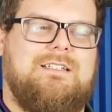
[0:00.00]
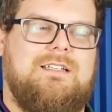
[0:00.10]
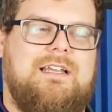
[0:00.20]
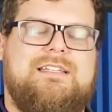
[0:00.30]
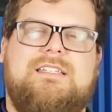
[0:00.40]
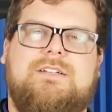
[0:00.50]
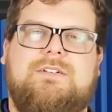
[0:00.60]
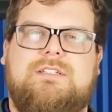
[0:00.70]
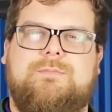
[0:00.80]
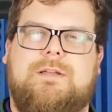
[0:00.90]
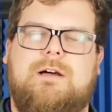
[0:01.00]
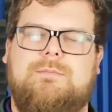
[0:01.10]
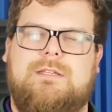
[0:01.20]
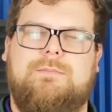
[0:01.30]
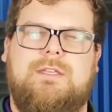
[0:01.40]
it still has become
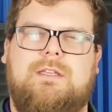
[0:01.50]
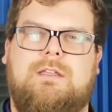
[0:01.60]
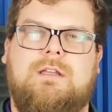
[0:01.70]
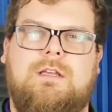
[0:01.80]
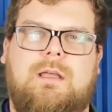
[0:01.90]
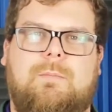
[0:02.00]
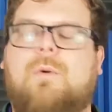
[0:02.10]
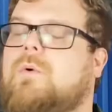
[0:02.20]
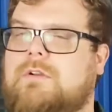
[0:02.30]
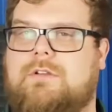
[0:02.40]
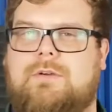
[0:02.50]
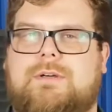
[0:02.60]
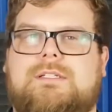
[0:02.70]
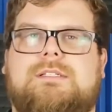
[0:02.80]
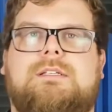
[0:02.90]
something important to
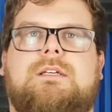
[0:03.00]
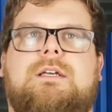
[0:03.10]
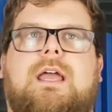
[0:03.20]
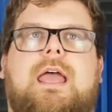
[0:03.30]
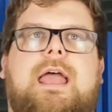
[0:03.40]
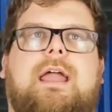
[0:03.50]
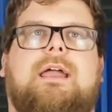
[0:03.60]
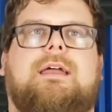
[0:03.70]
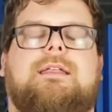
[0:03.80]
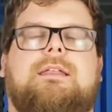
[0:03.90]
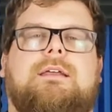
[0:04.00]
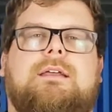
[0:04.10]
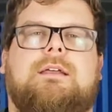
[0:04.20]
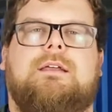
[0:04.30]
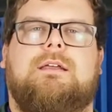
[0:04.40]
us. And
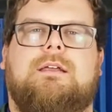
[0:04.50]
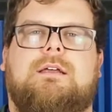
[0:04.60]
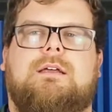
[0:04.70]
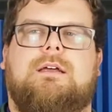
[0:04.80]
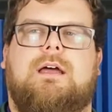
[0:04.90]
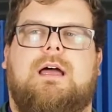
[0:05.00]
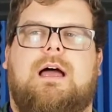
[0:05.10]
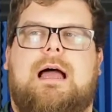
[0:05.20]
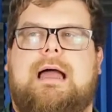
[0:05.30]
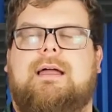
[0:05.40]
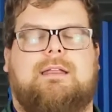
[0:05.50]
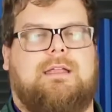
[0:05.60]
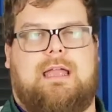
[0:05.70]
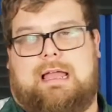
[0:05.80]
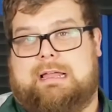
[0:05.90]
I
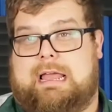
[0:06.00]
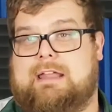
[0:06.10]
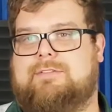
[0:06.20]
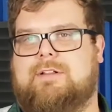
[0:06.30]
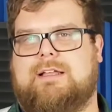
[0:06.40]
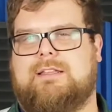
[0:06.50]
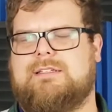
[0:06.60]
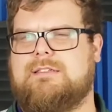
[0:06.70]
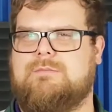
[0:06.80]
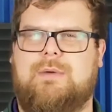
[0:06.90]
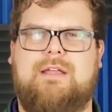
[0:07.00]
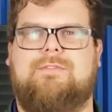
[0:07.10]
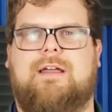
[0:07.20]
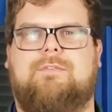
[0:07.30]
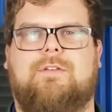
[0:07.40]
kind of feel like this is my
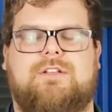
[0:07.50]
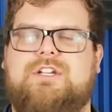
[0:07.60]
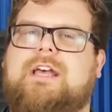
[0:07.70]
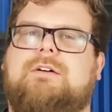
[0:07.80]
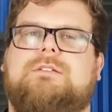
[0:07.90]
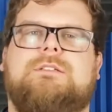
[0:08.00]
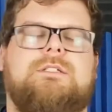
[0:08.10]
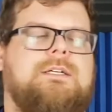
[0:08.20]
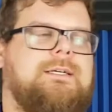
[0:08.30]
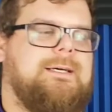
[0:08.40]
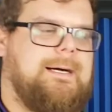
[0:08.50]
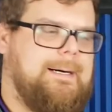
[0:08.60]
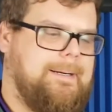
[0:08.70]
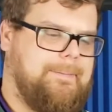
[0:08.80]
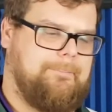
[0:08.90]
fight for the channel.
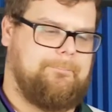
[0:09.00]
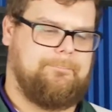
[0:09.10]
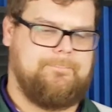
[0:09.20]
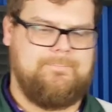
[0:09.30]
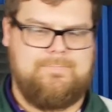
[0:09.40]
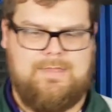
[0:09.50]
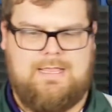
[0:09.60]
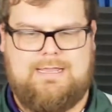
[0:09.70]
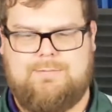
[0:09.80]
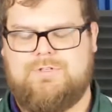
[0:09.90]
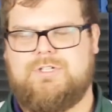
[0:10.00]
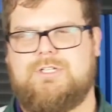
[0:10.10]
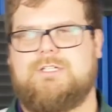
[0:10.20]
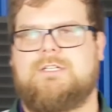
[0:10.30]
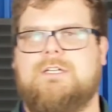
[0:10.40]
And I'm
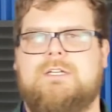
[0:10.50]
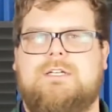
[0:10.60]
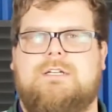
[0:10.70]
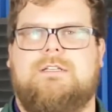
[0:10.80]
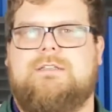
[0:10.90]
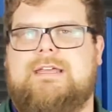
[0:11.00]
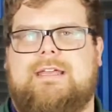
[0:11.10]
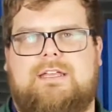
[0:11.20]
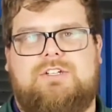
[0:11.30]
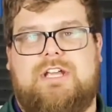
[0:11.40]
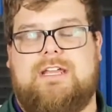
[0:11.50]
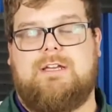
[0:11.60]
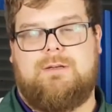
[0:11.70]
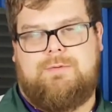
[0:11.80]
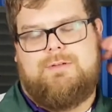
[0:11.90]
sure Nick and
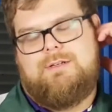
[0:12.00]
Jacob